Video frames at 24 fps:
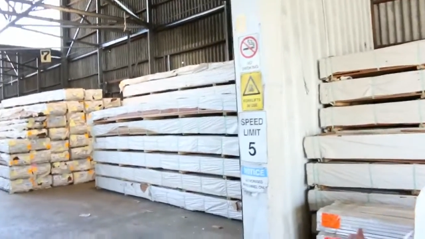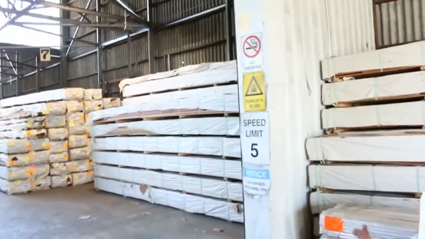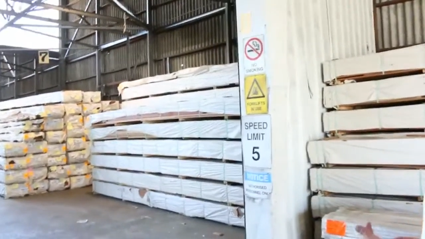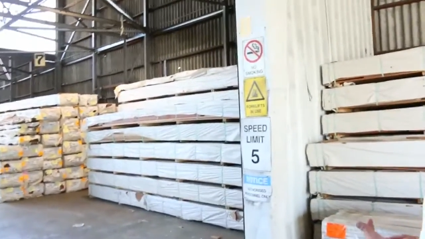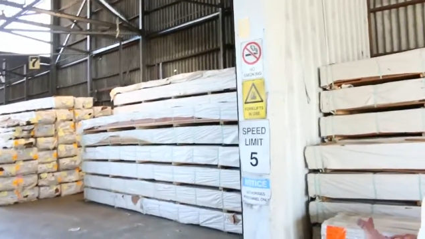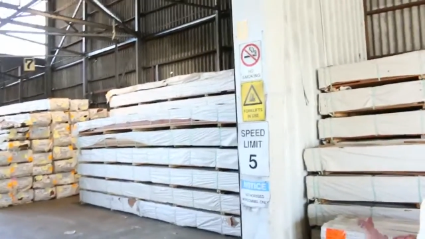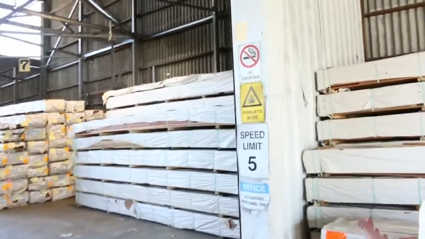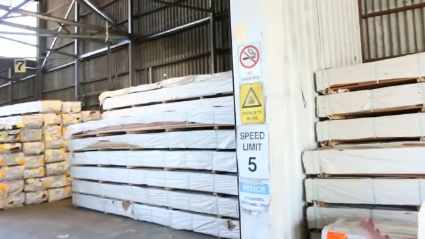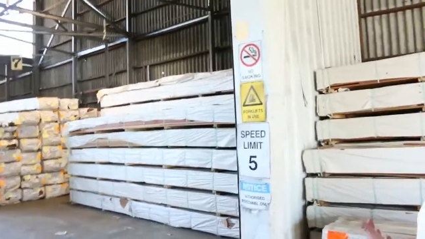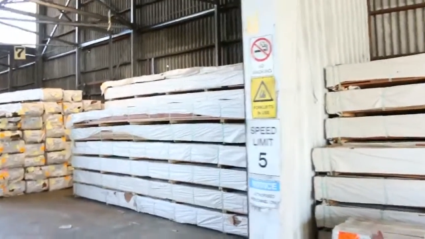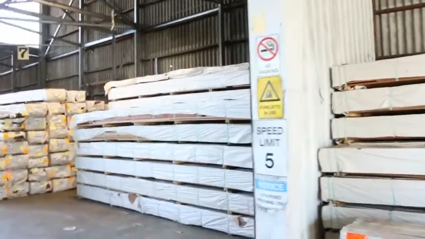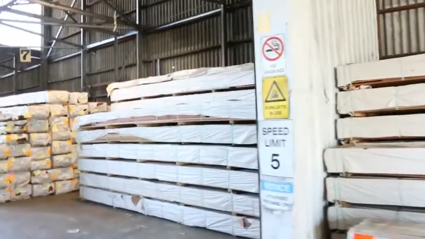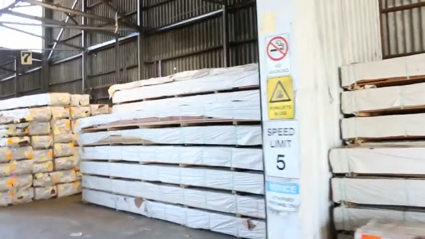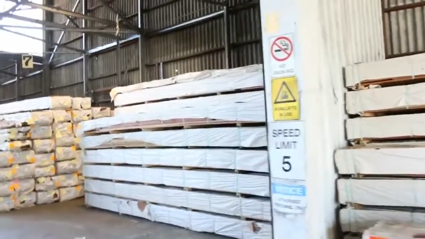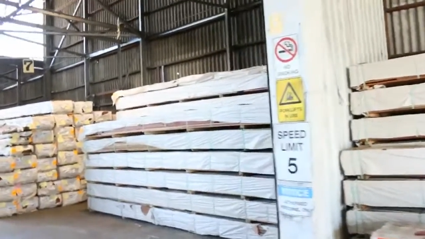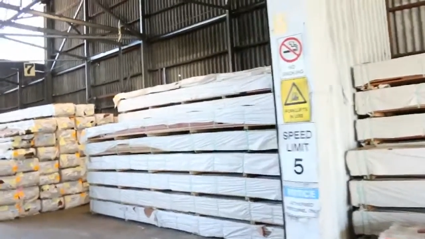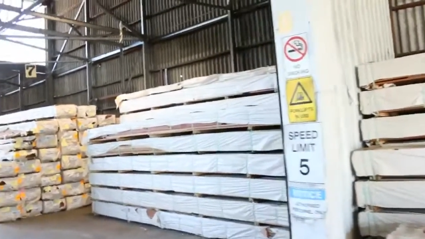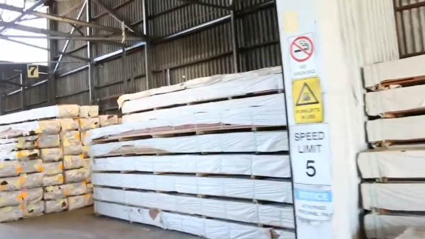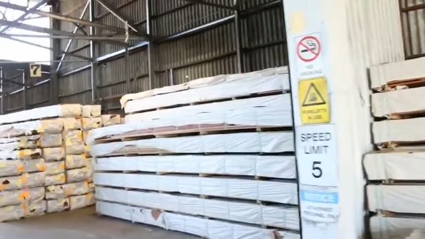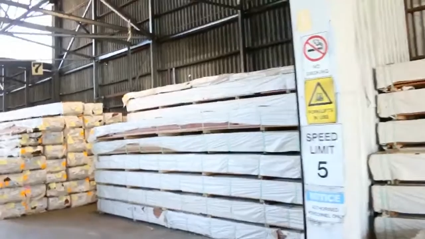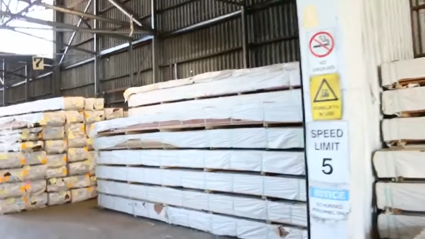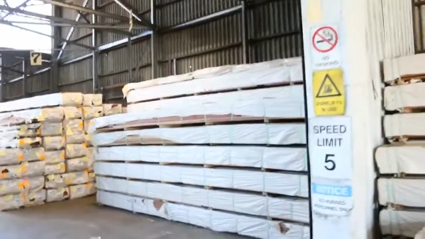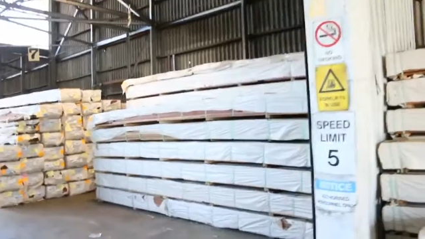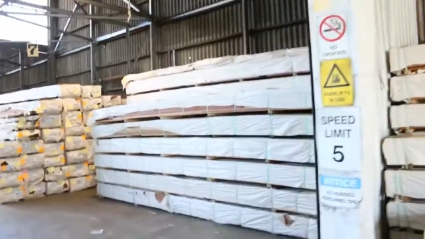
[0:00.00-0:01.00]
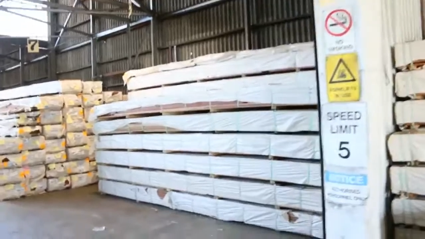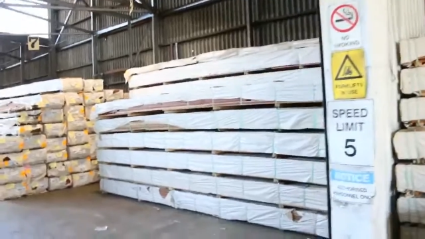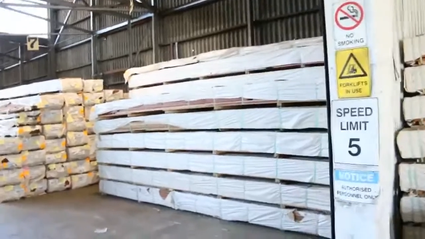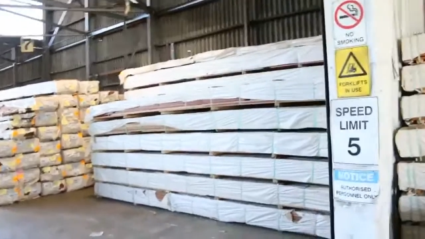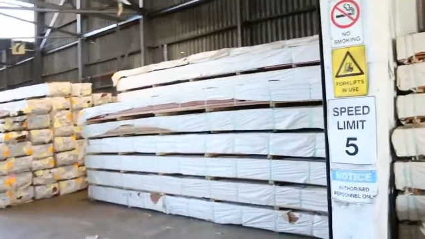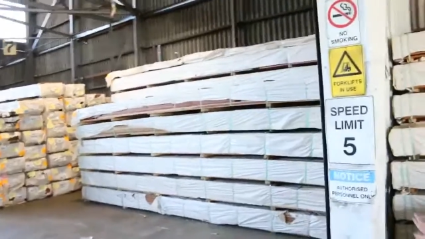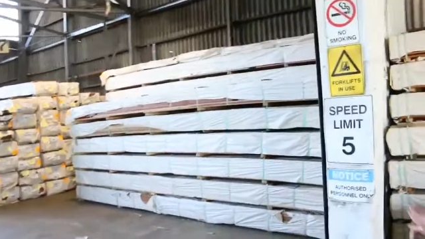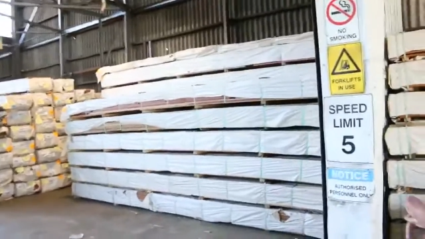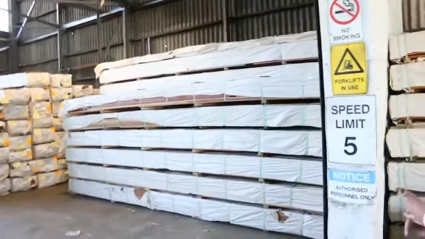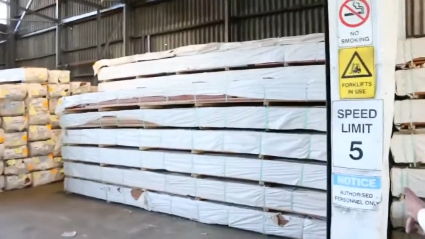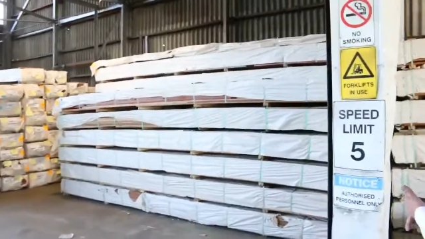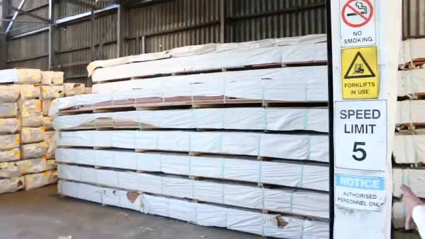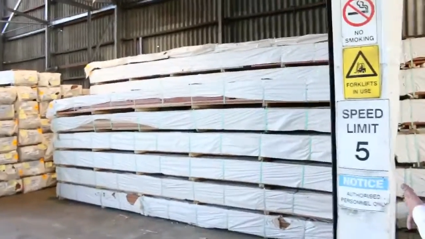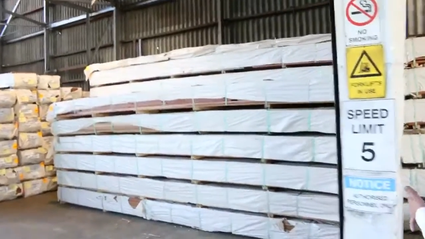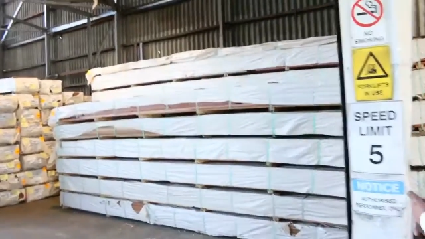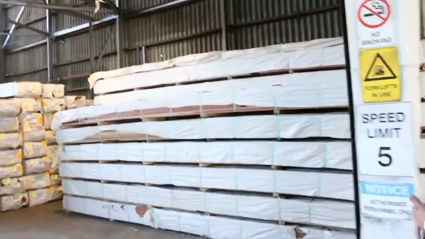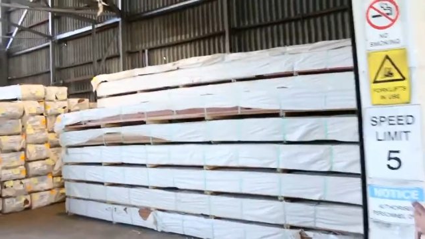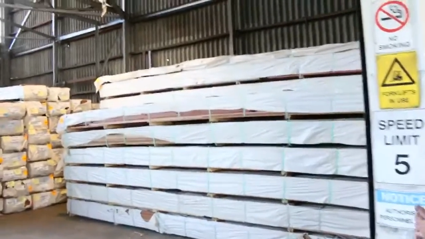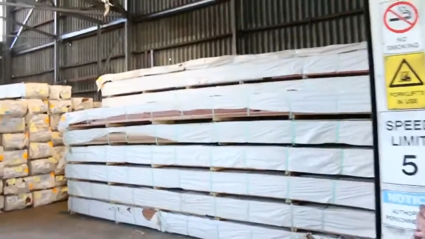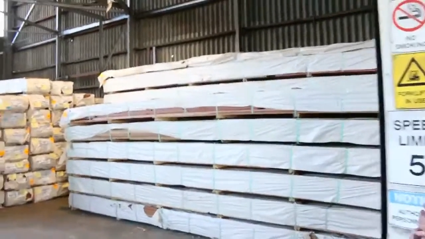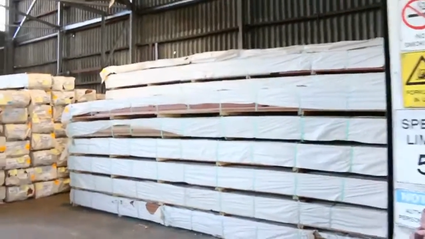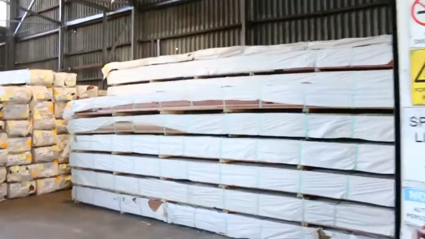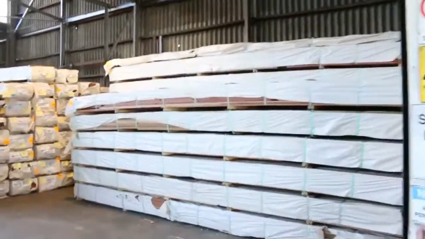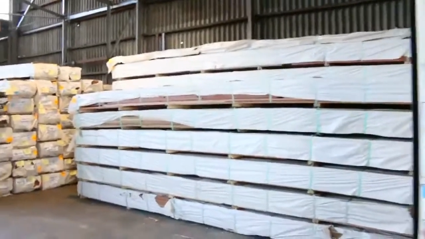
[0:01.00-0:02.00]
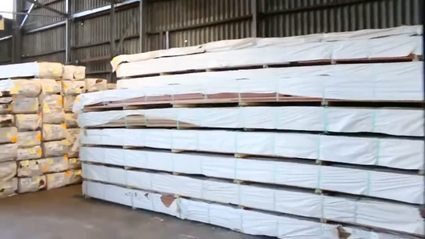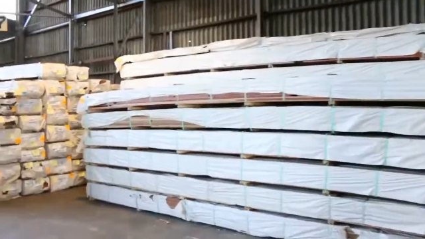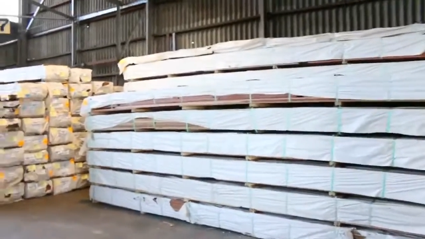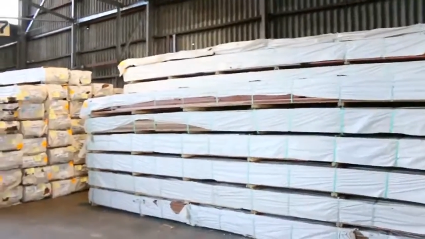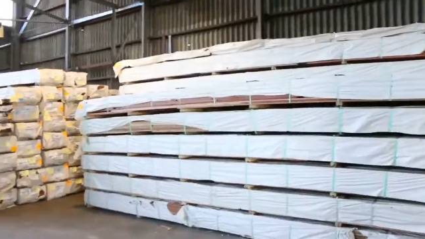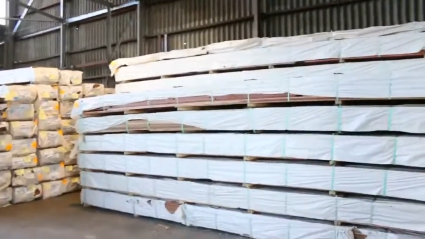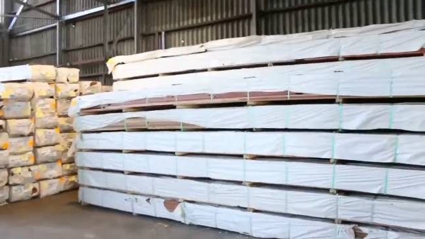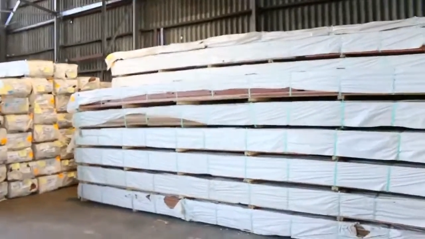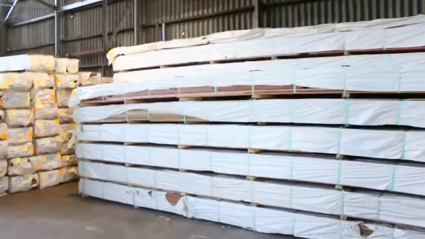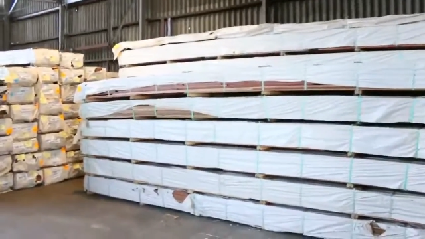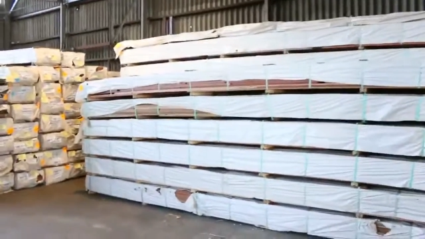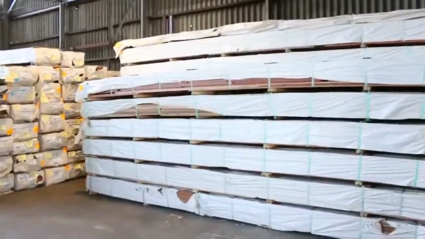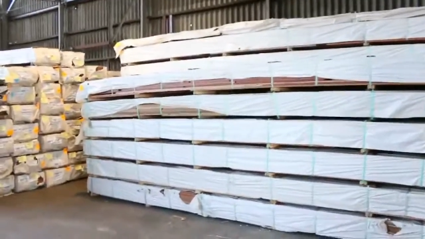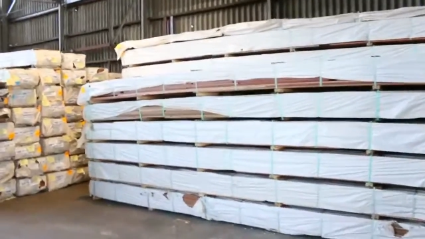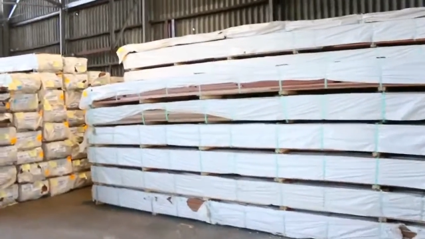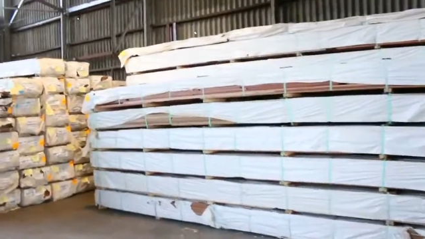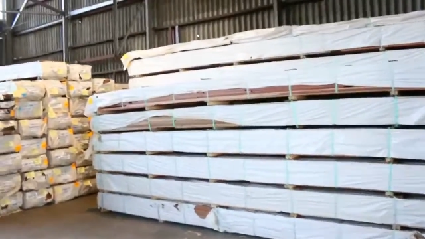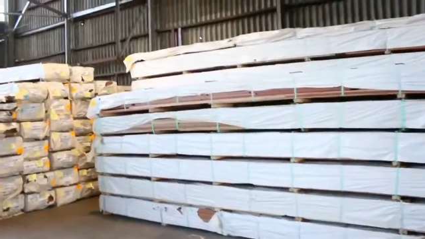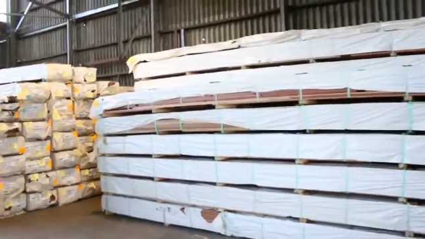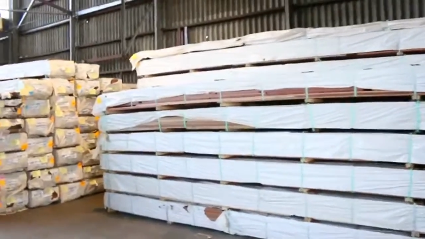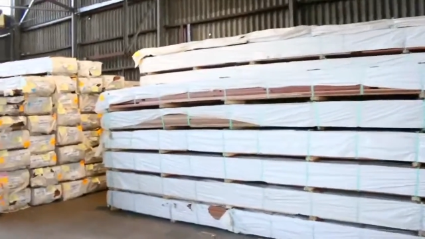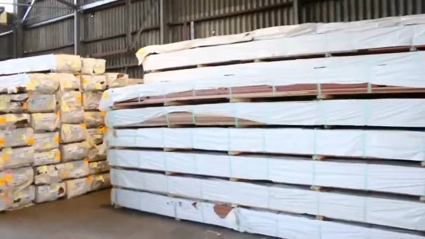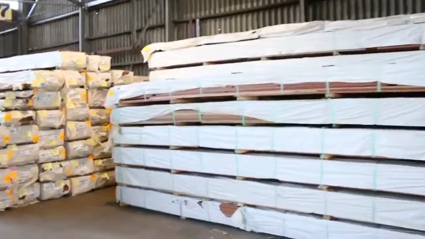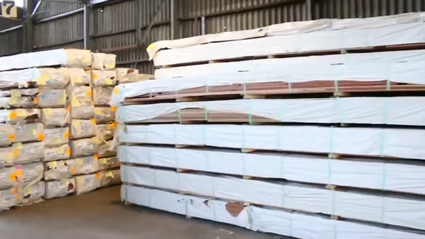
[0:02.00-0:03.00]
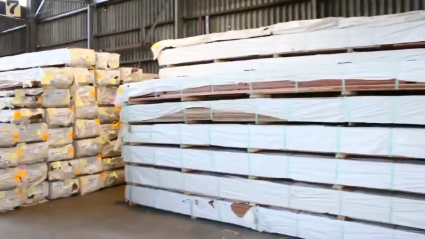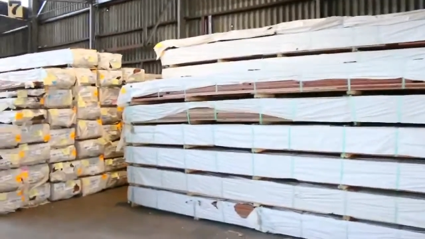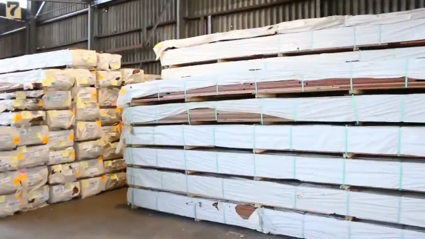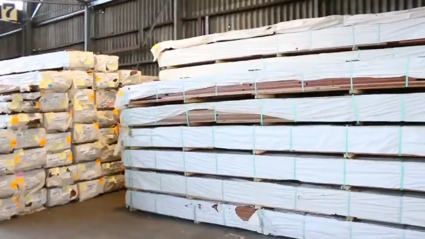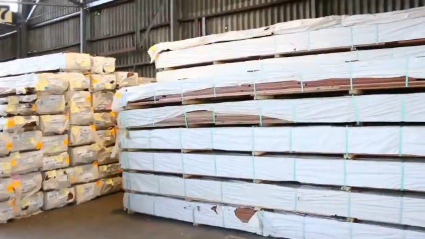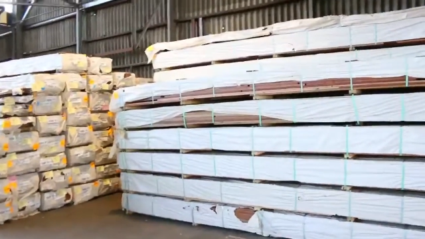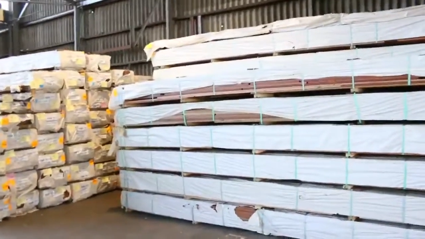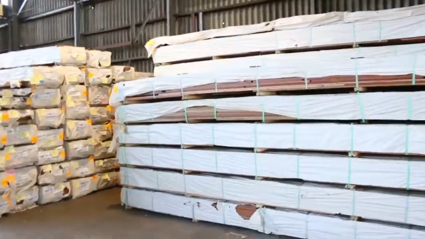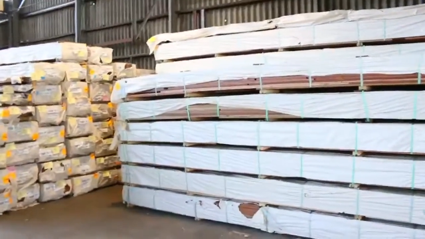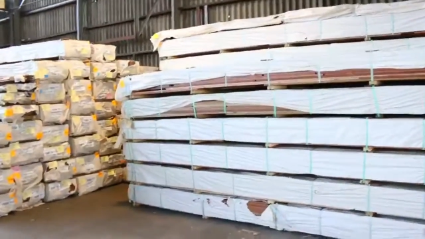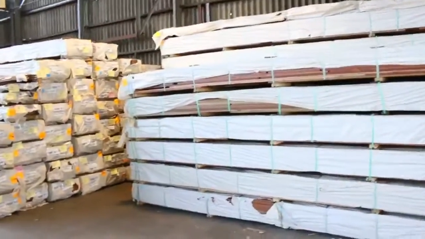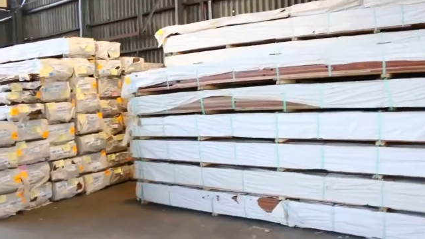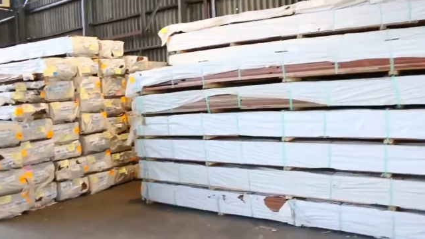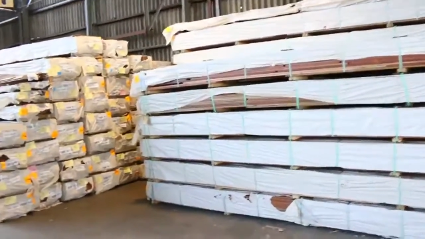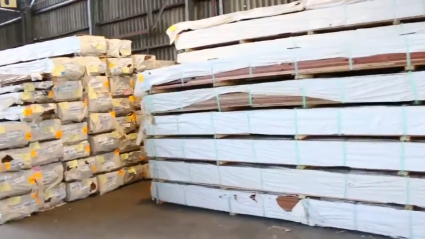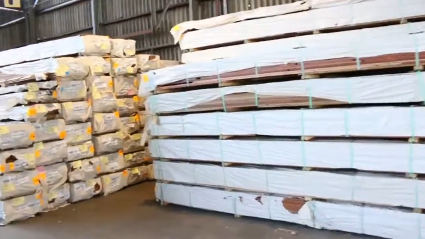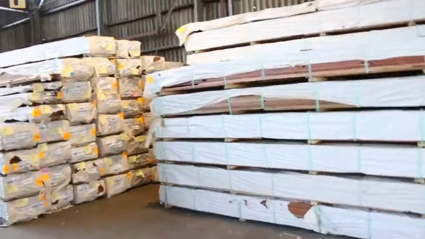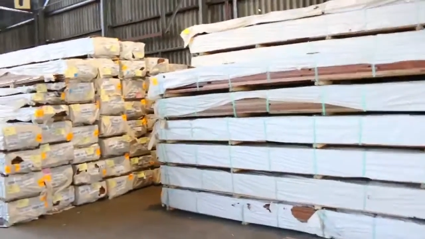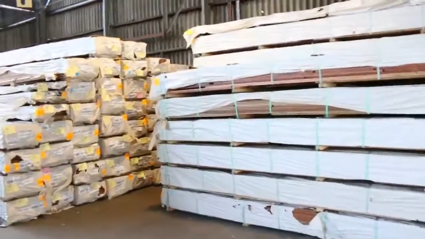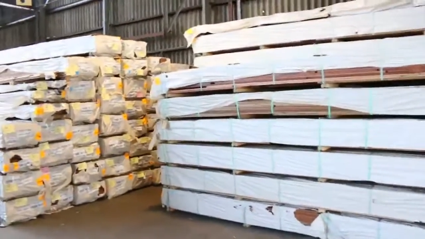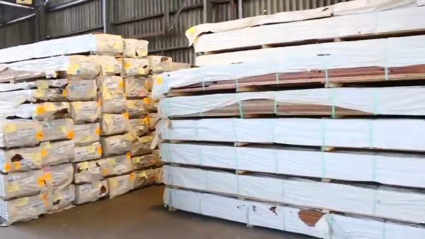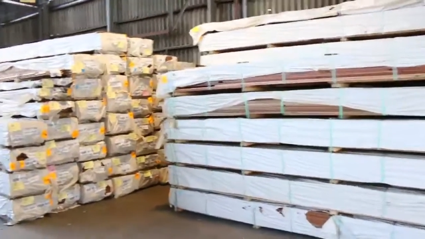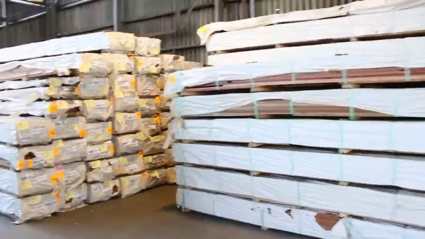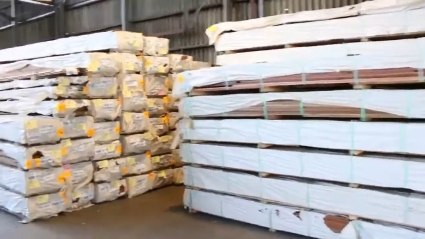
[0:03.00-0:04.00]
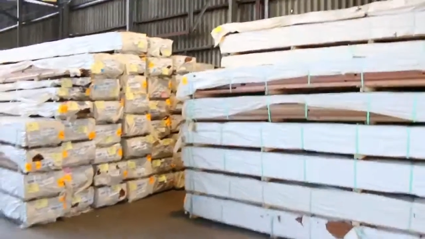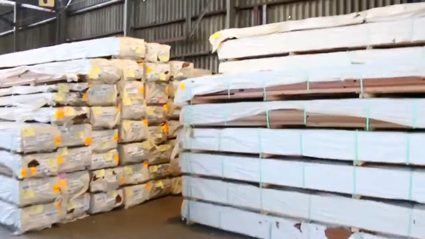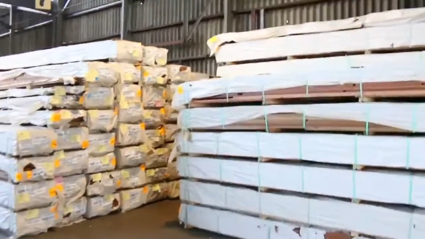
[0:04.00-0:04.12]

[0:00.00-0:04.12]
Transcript: [unreadable: no face in view]